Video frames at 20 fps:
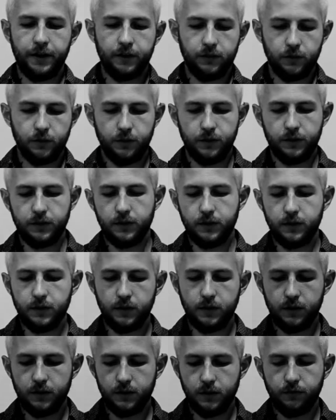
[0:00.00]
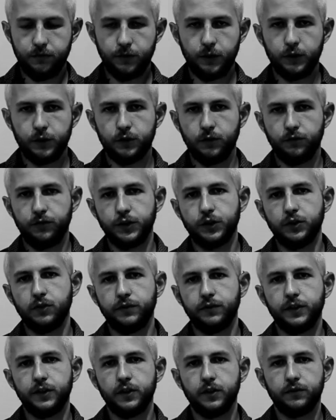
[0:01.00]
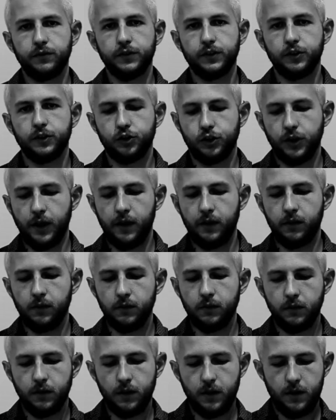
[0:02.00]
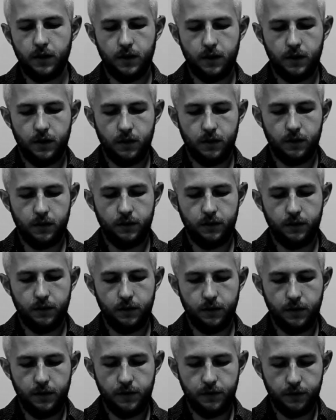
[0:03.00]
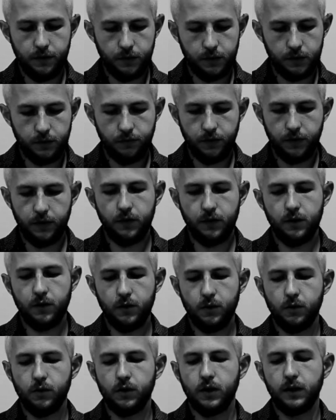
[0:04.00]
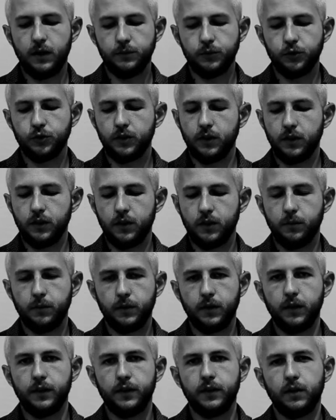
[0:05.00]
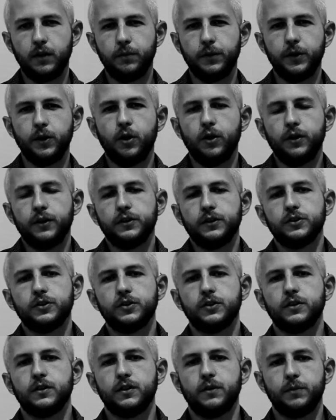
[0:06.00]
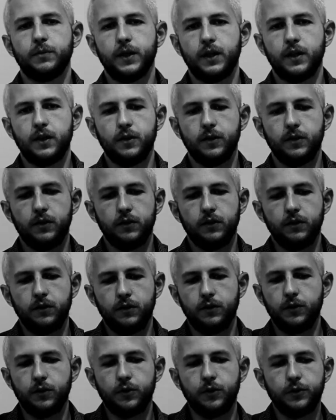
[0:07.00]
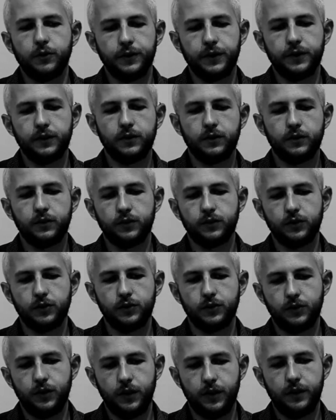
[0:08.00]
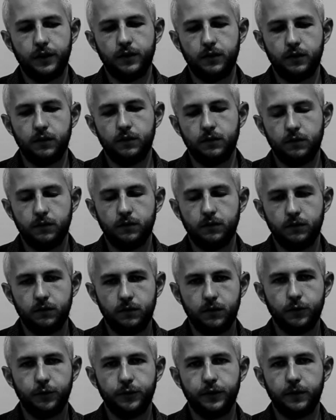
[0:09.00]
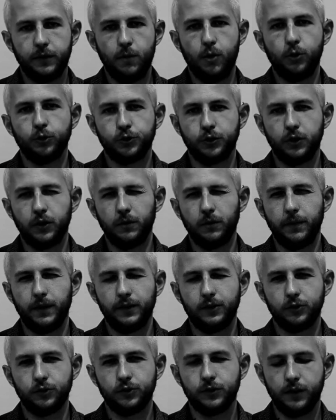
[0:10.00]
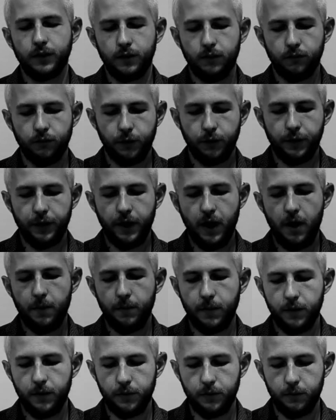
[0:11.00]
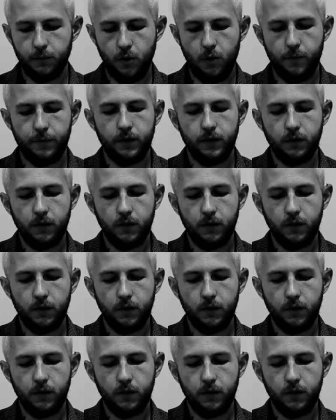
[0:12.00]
so this is the first official video for this channel, and in this video I'm just going to come clean and be honest about the current state, the current emotional and mental state of where I am at the moment.